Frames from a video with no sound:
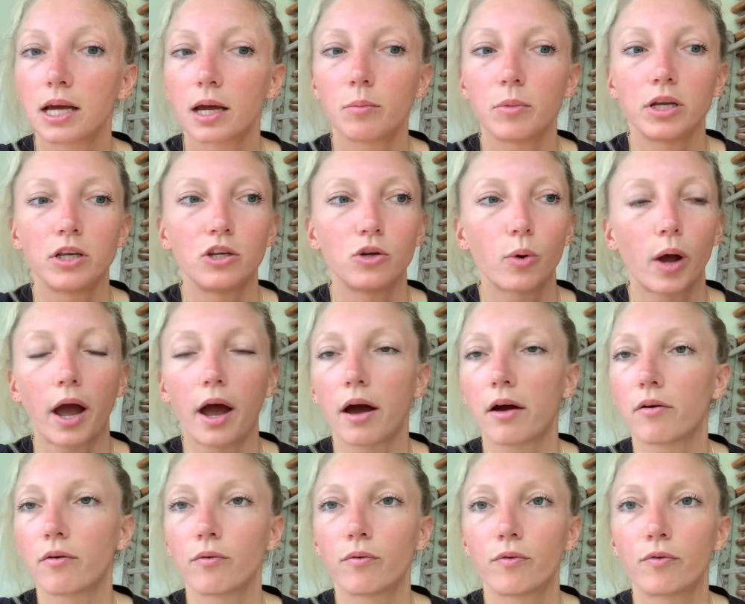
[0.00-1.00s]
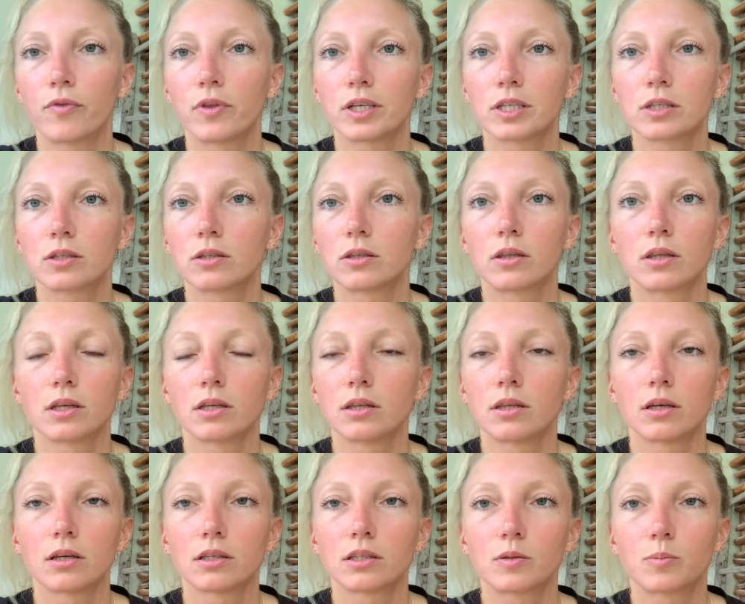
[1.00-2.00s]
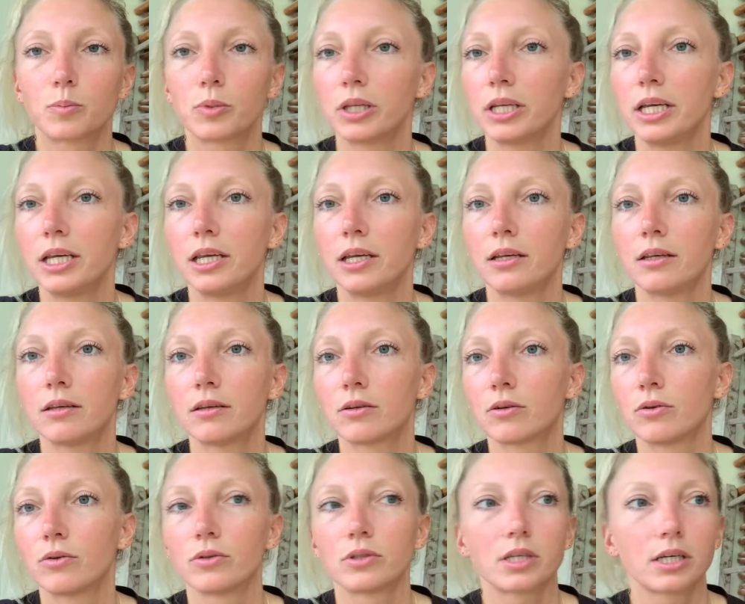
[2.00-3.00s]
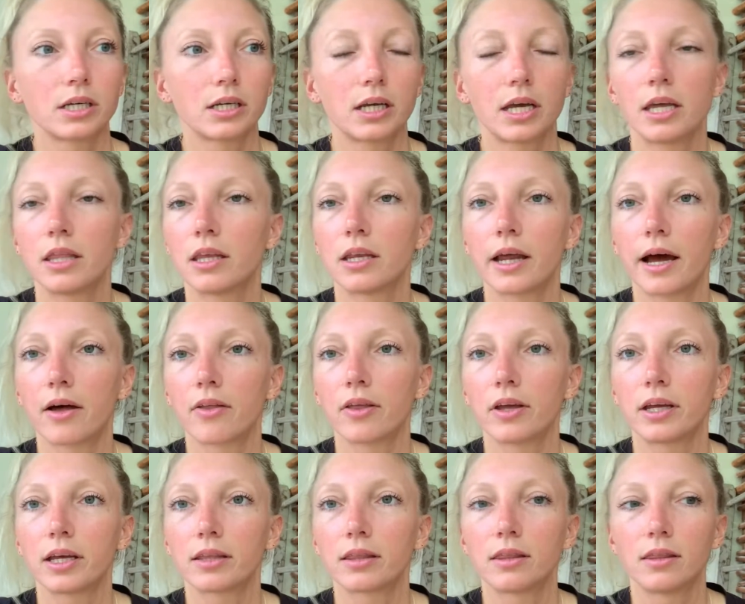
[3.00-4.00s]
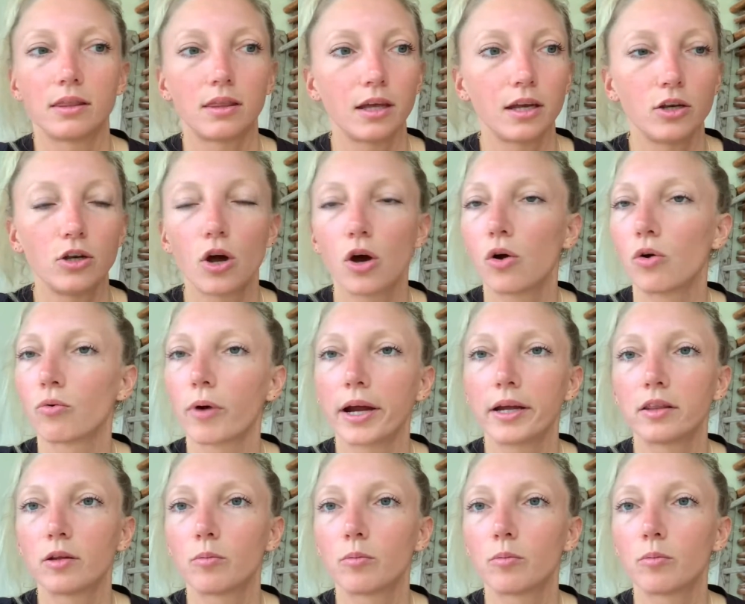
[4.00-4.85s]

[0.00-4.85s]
I mean, you have this, the, the spleen who's like in the now. They get, they know right in the